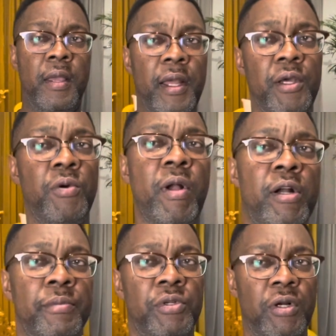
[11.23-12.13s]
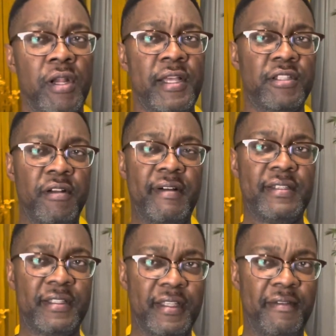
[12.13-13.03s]
Hello, welcome to
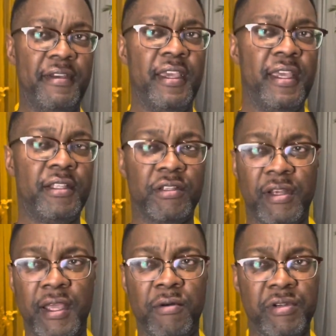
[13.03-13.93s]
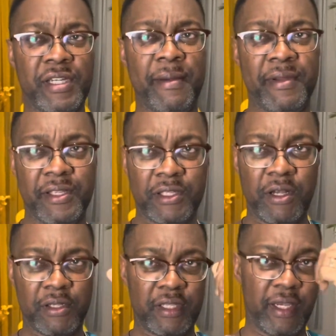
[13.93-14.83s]
GunnersLoversTV. Today we shall be
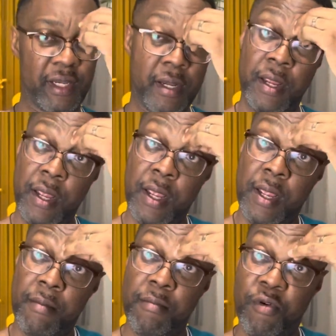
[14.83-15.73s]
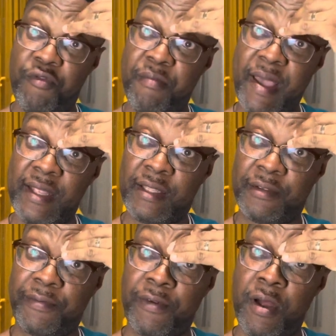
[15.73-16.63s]
discussing movements
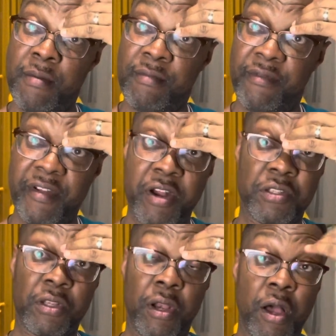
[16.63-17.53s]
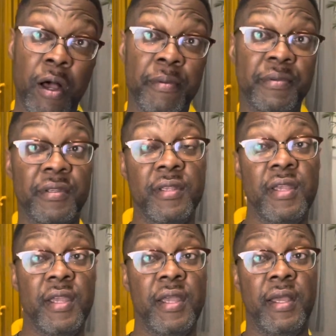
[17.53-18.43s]
from various clubs.
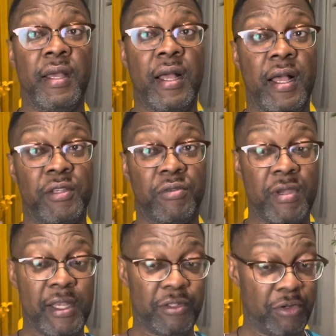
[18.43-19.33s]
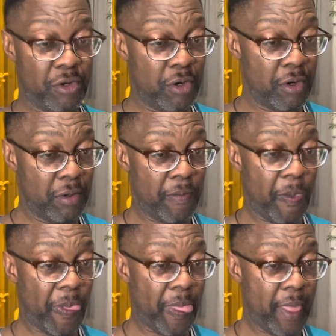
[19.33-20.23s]
As you
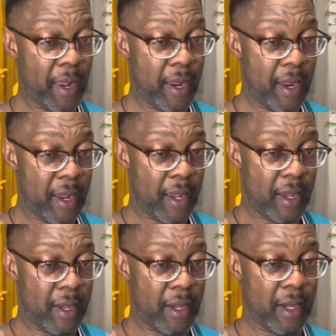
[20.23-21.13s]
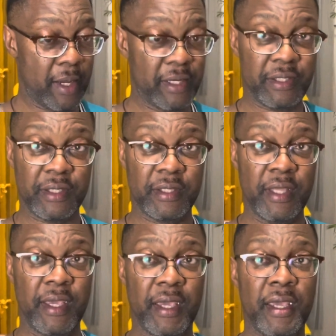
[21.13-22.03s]
know, this is
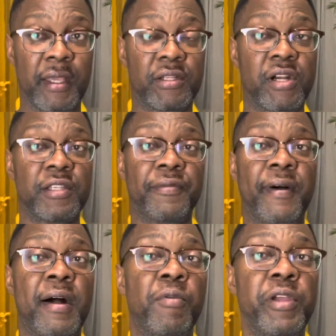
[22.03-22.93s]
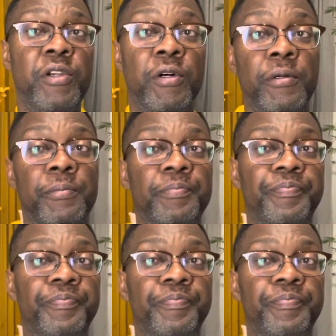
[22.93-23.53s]
the transfer window.